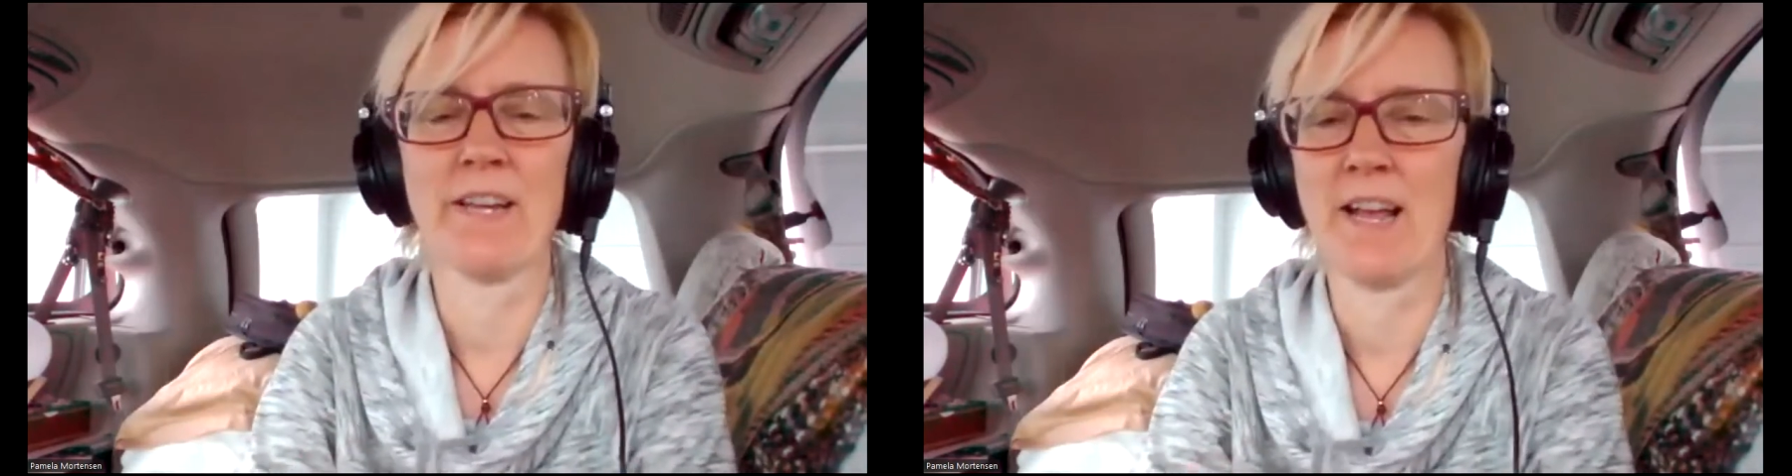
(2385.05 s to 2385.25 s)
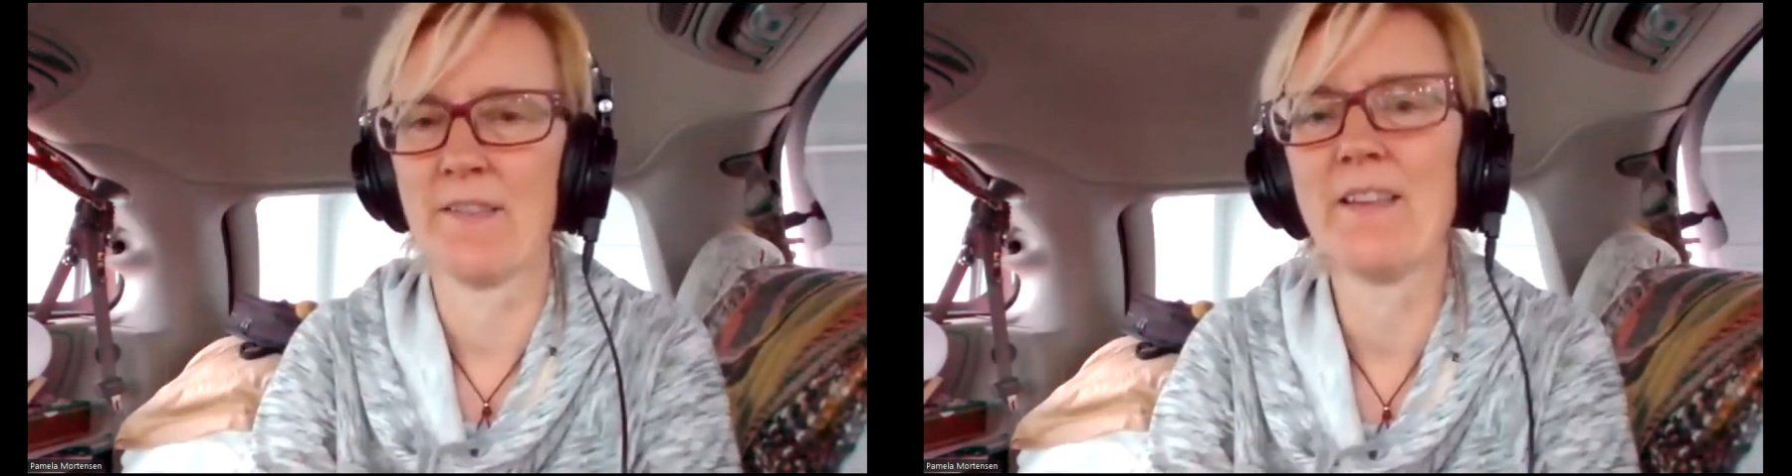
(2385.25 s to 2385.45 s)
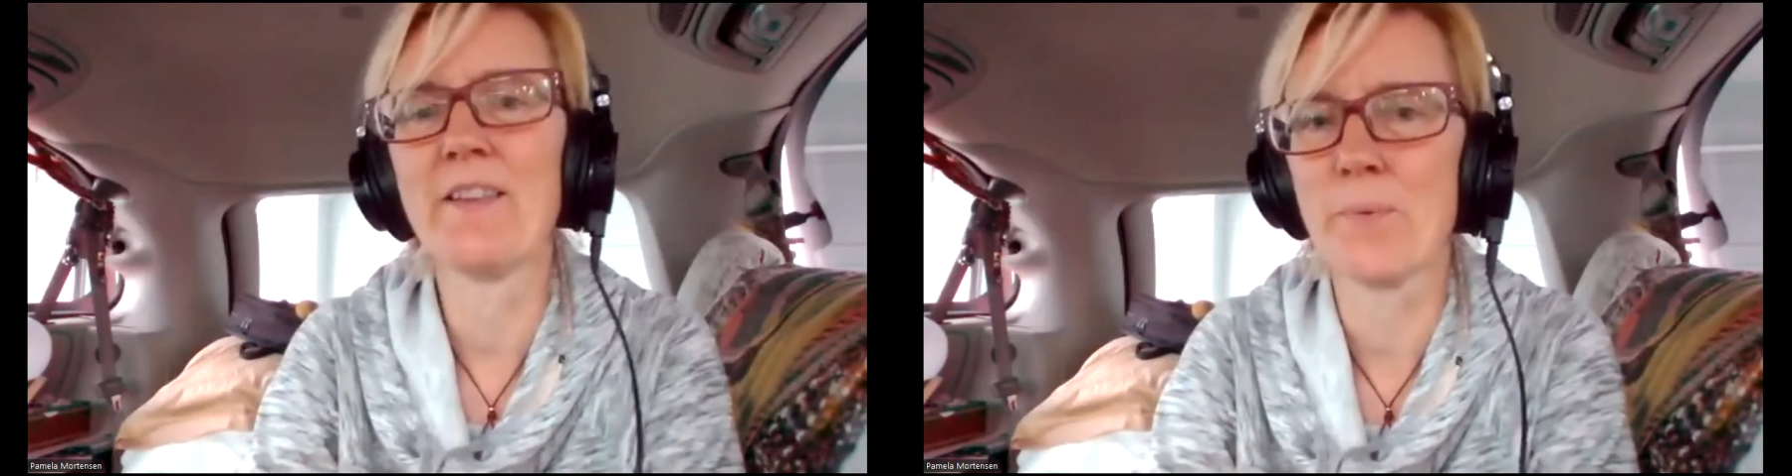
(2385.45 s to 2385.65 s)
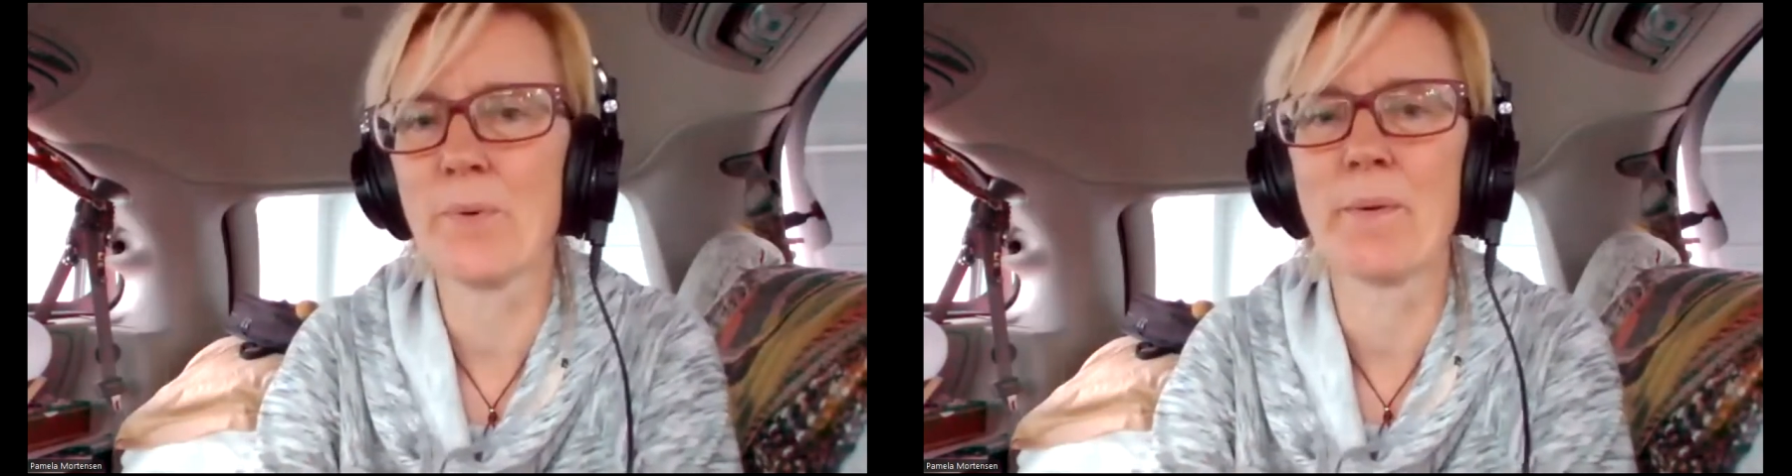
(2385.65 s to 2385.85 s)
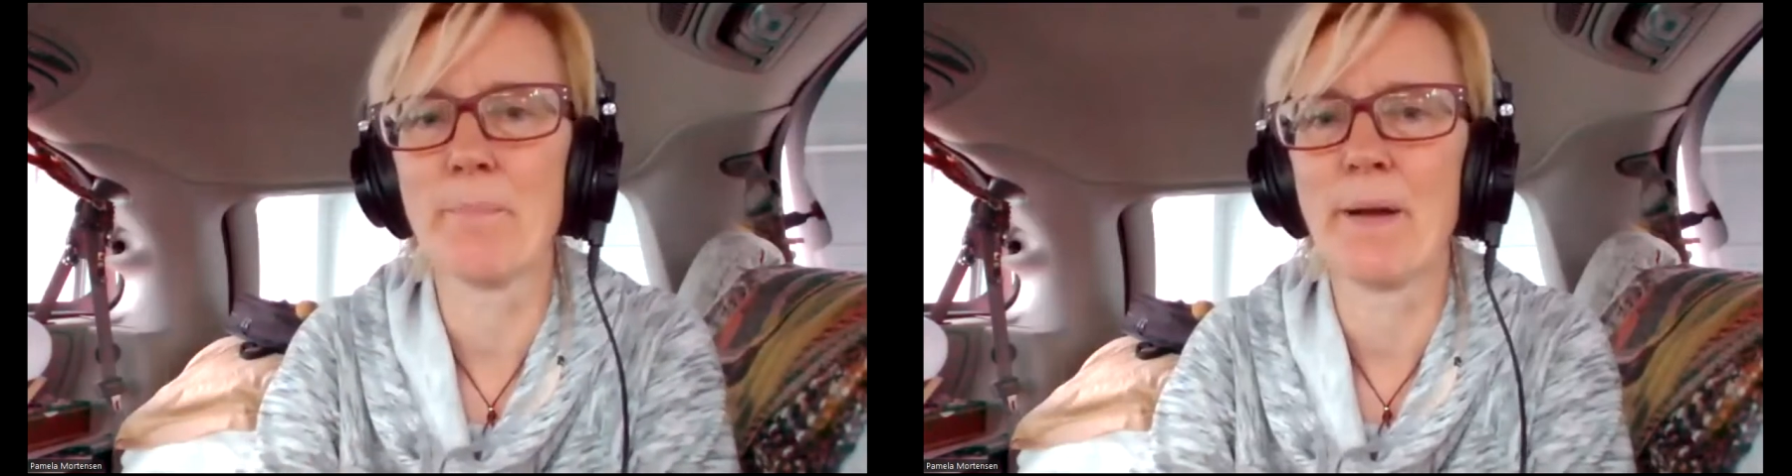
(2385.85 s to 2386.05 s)
Yeah, I think the
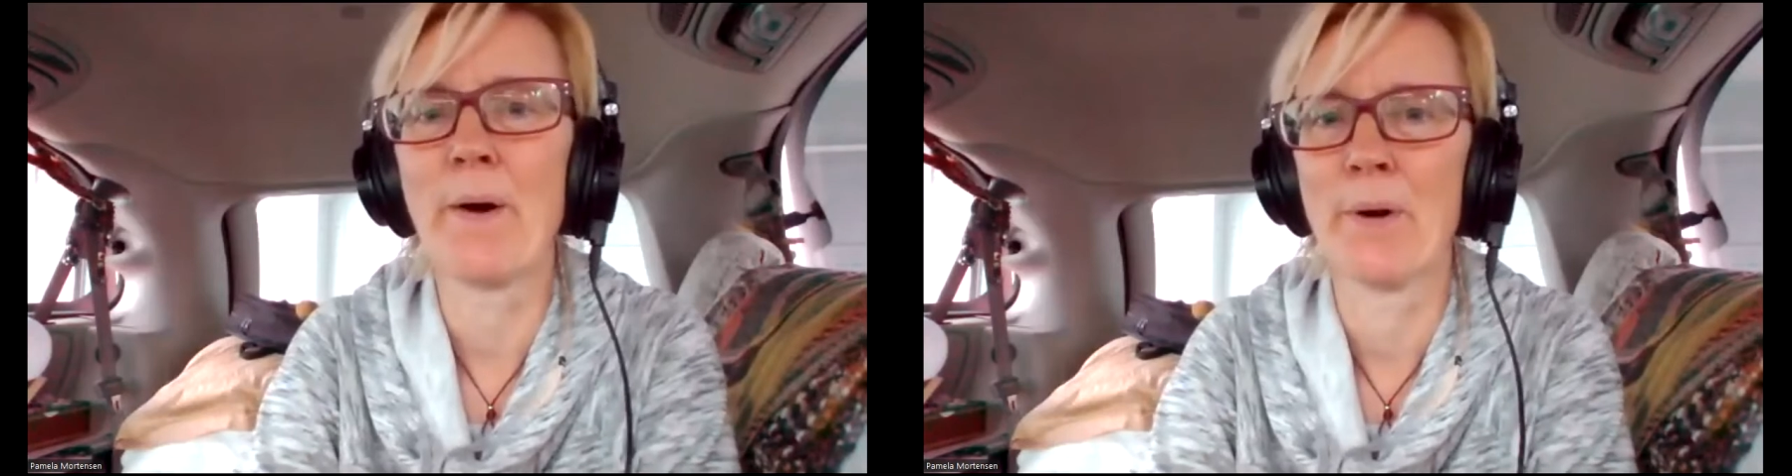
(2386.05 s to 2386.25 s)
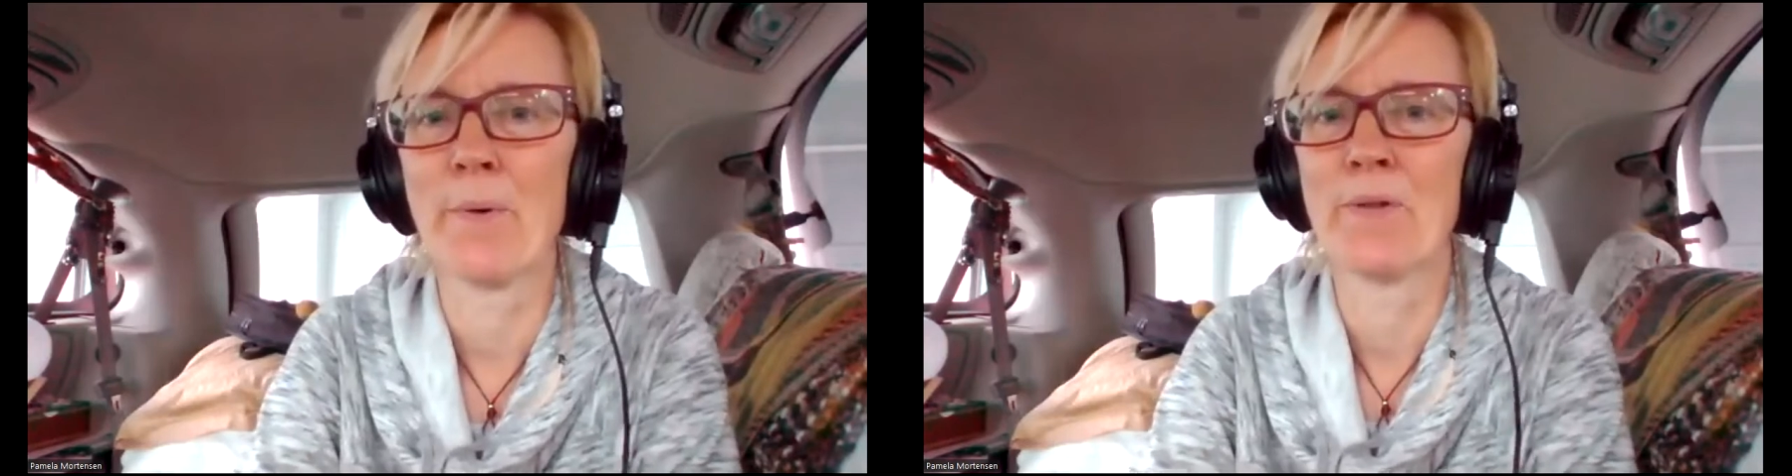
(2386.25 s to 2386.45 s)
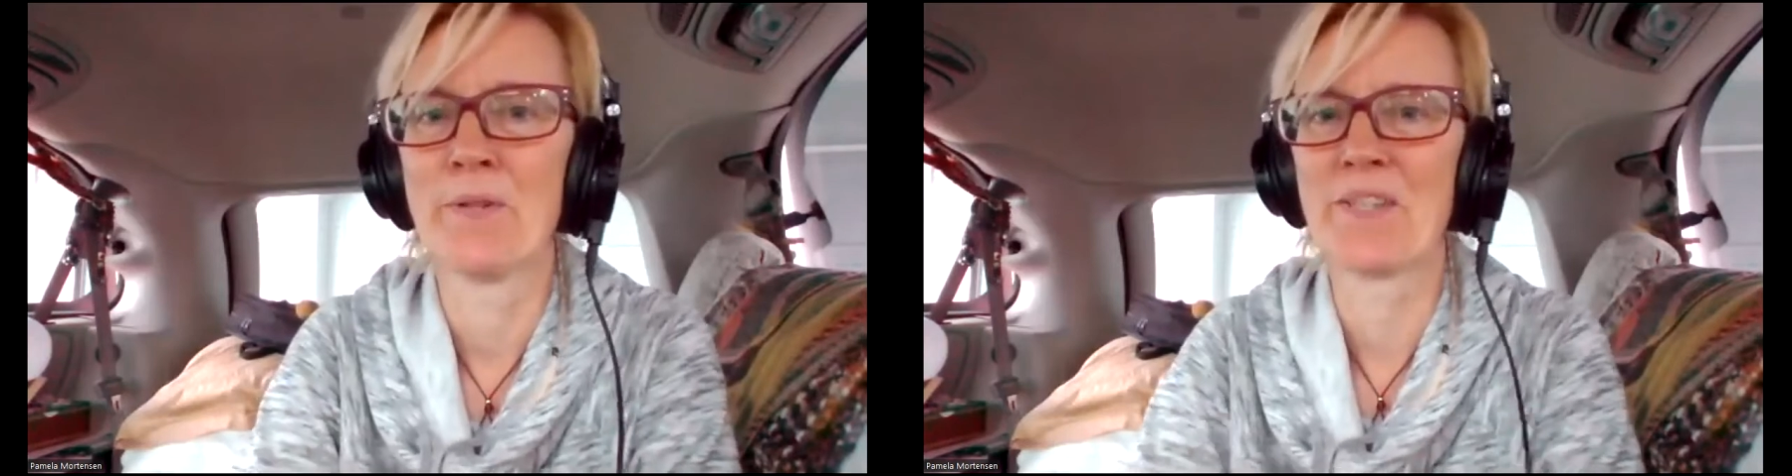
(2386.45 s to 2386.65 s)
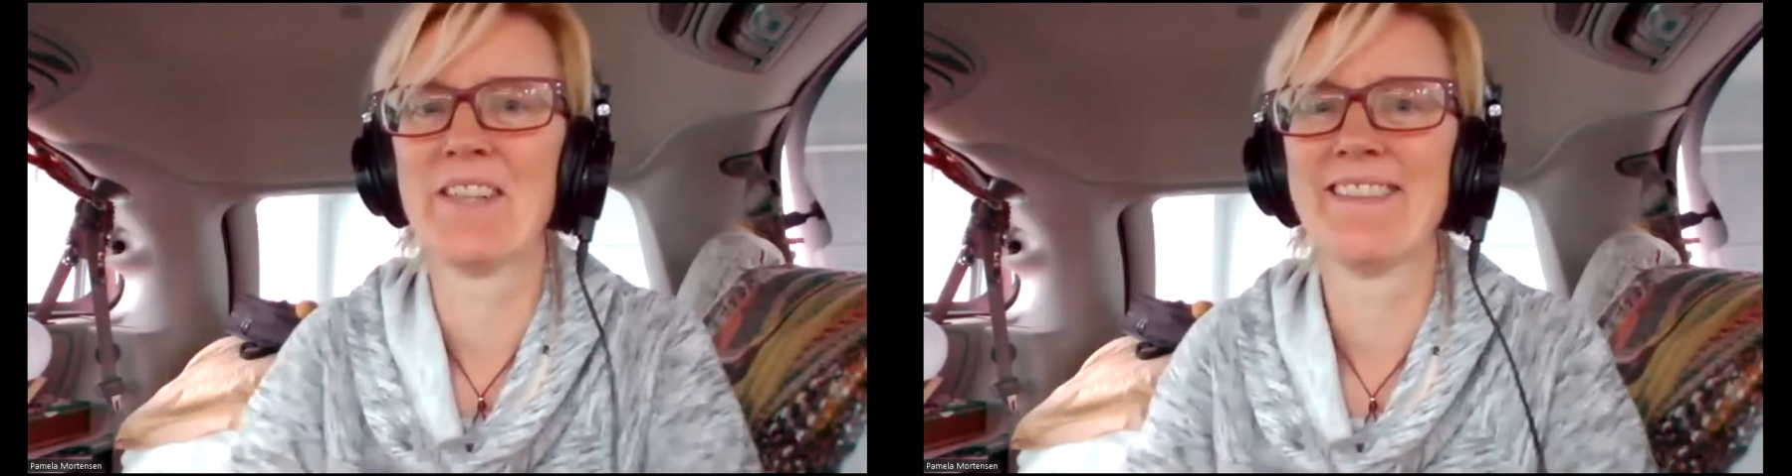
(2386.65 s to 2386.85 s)
word power was.